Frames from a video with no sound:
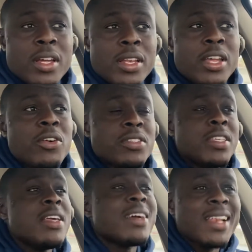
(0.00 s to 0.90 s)
They don't
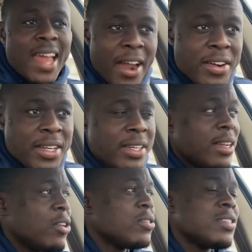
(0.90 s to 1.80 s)
see the clarity. They
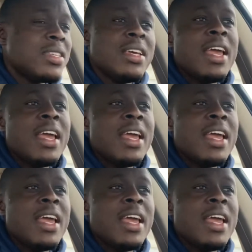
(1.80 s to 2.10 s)
don't see